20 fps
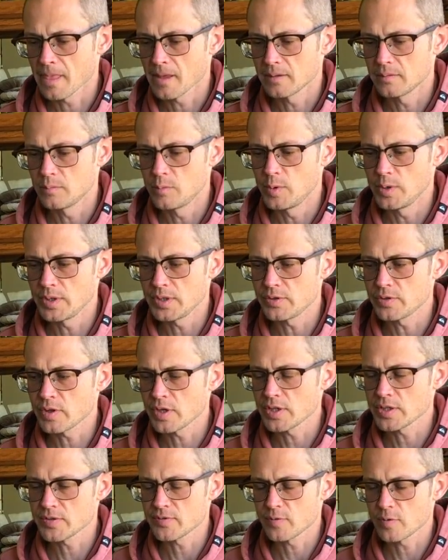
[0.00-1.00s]
really
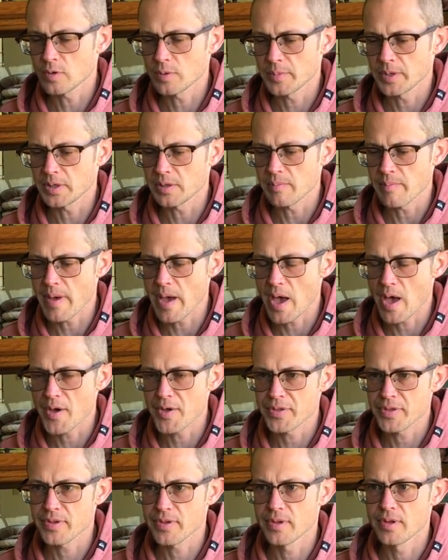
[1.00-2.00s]
transforming the
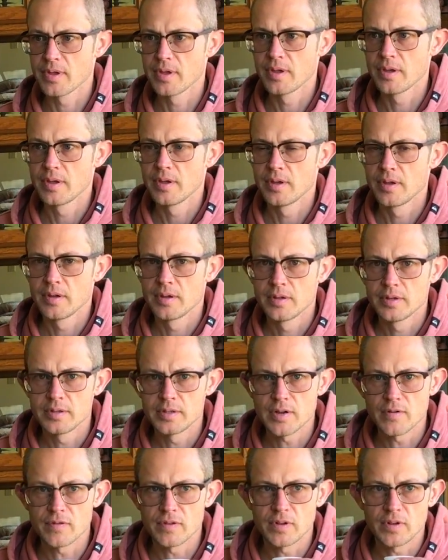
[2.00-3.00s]
mouth.
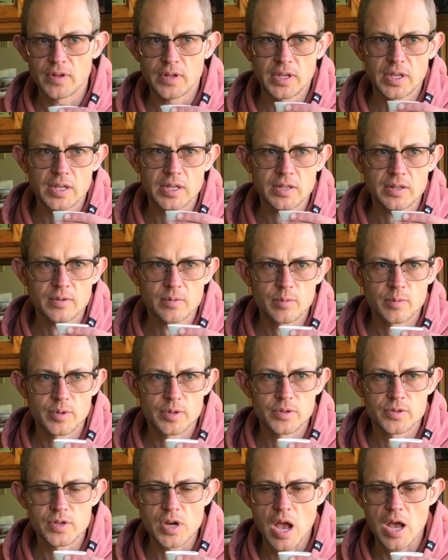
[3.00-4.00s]
Definitely getting the
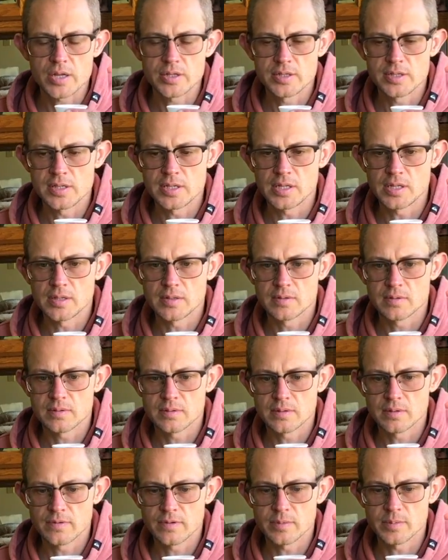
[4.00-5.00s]
real cha-chi
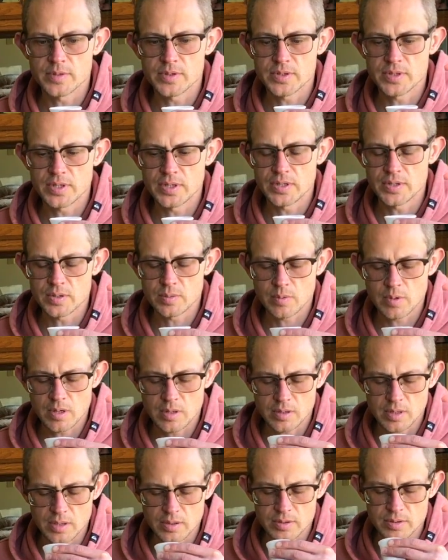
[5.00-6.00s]
from this tea as well
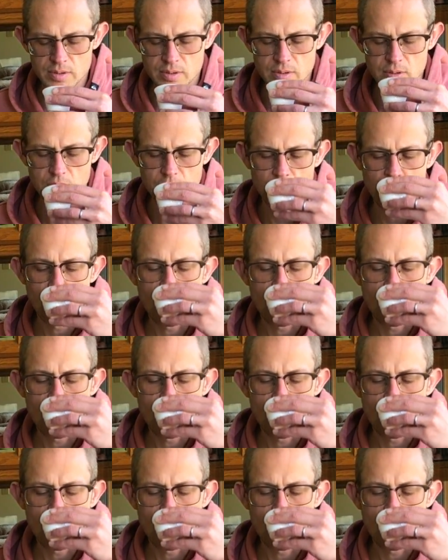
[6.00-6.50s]
now too.